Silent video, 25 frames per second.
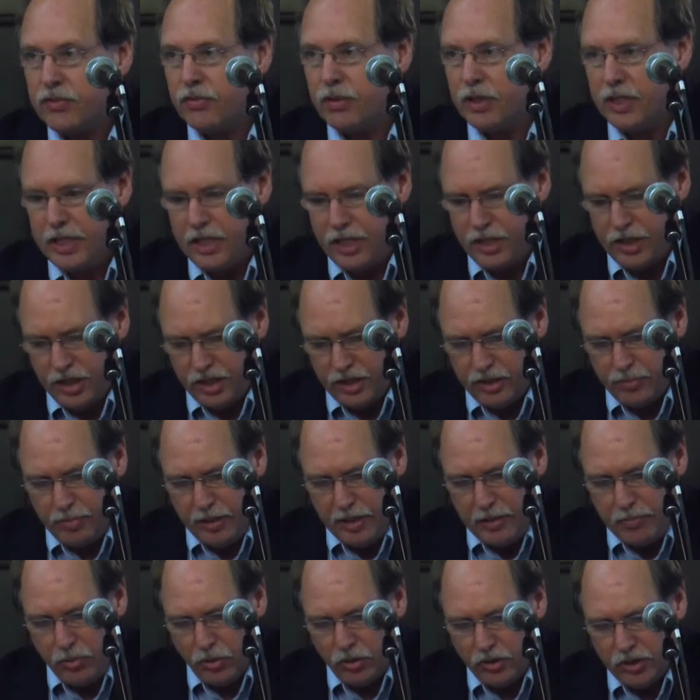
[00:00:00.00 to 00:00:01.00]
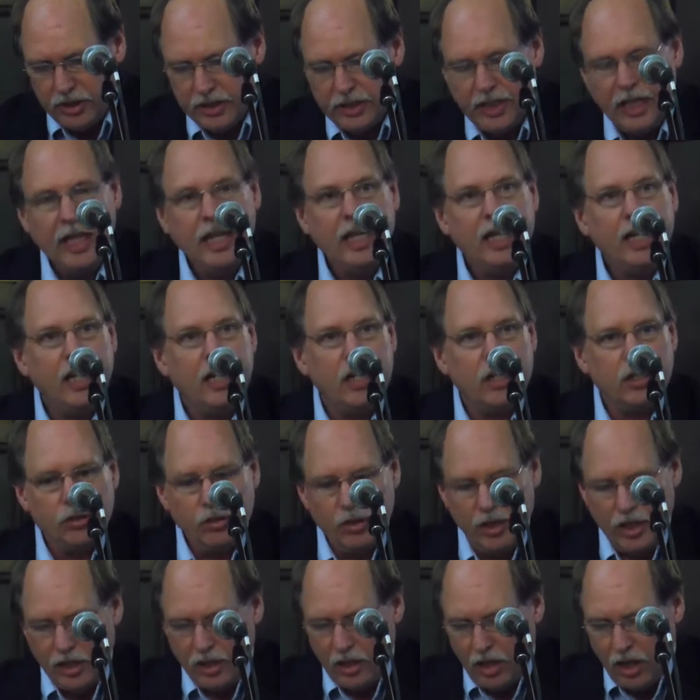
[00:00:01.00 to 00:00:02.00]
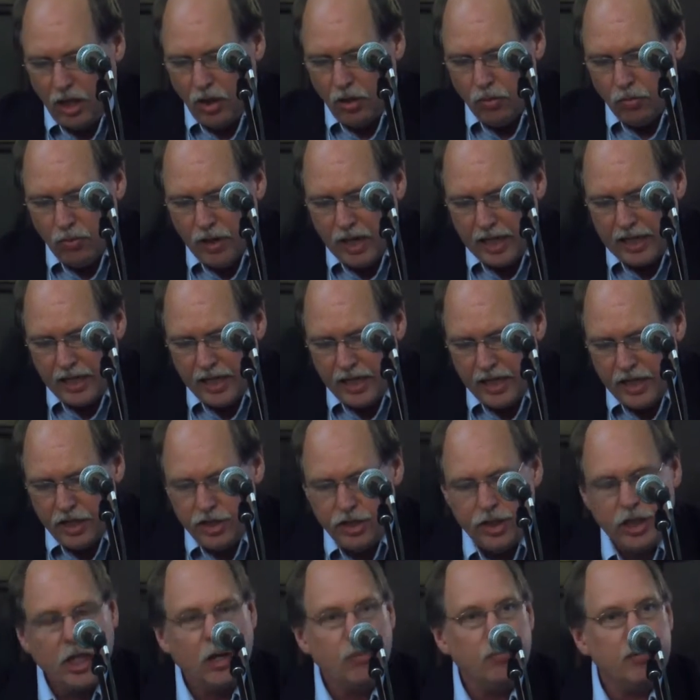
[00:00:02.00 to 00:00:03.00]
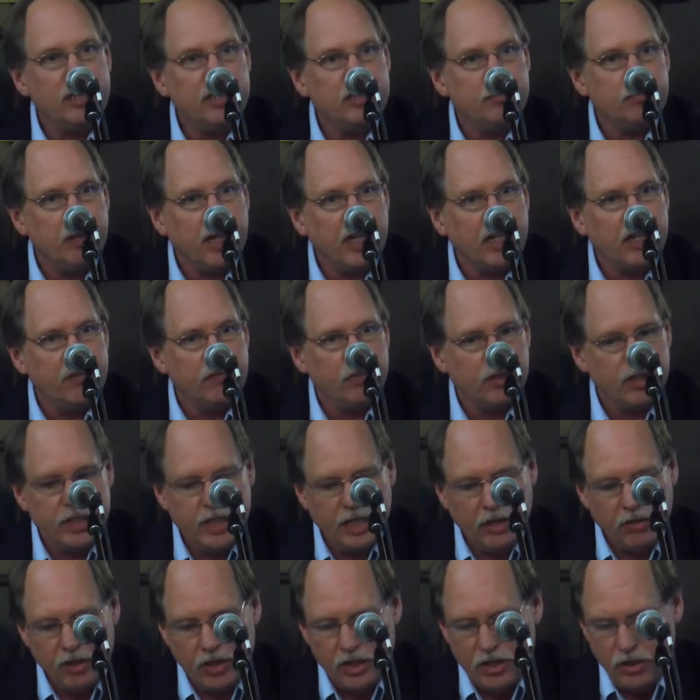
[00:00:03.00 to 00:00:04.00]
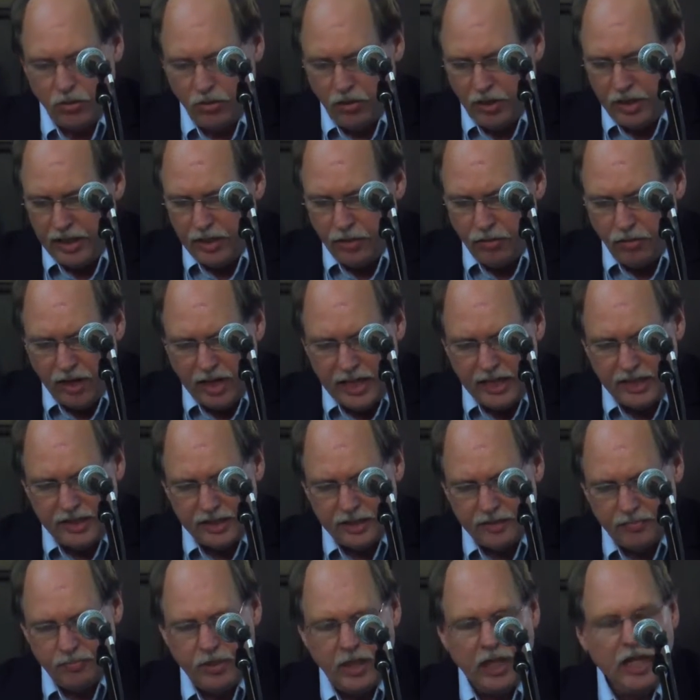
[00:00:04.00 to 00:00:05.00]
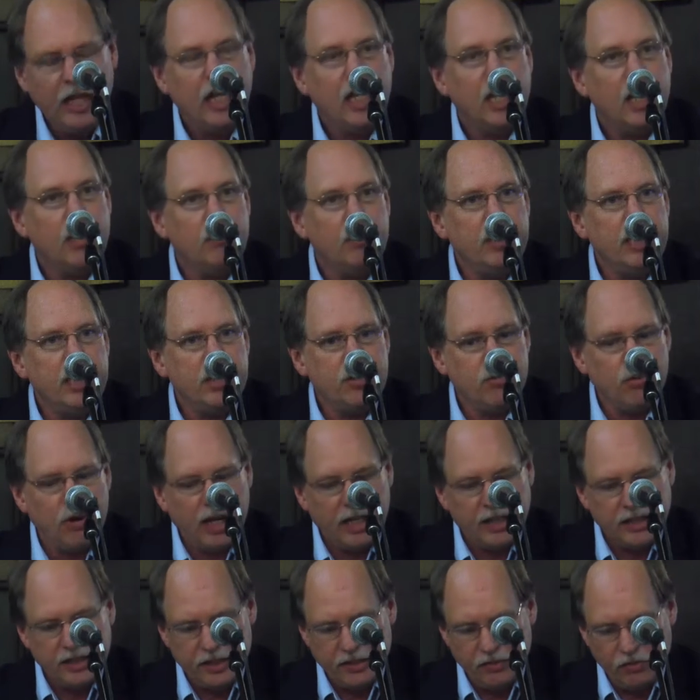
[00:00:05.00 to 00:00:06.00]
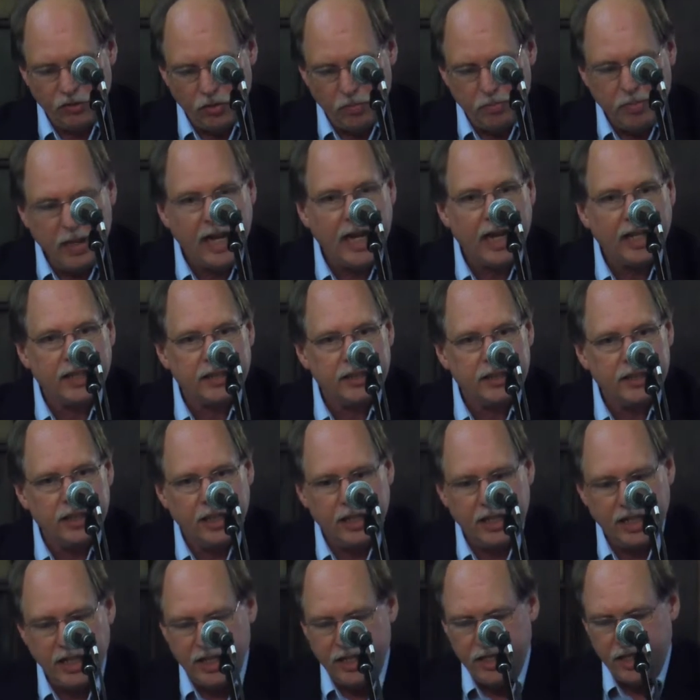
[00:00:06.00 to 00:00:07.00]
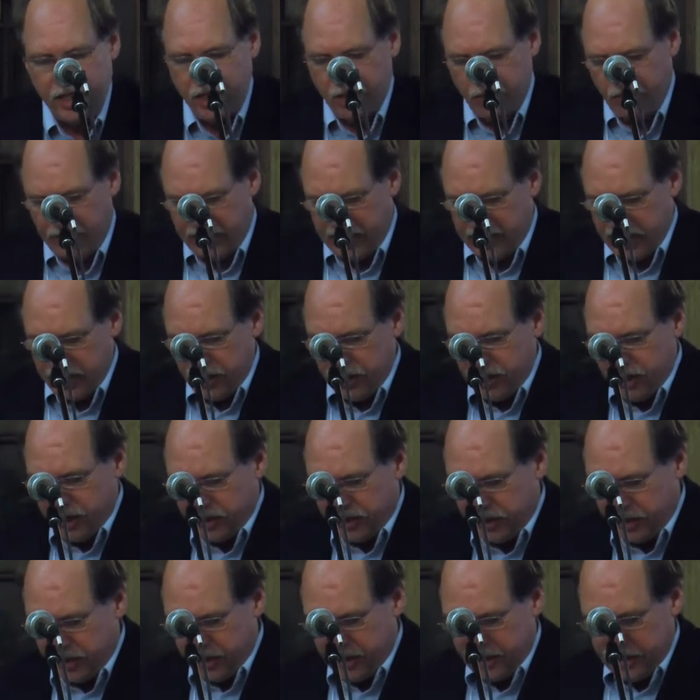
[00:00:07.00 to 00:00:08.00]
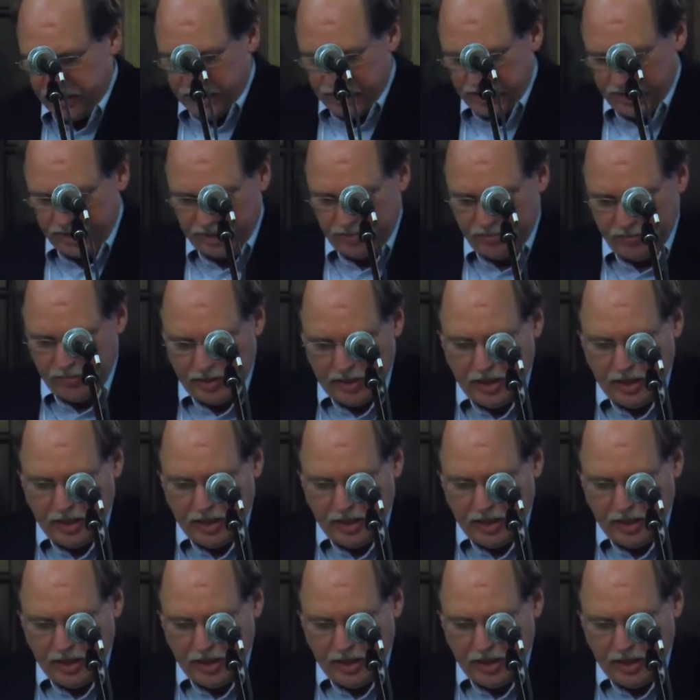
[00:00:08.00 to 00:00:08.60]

for indigenous peoples, including recognition and respect for territory and rights, and redress for past and continuing injustices.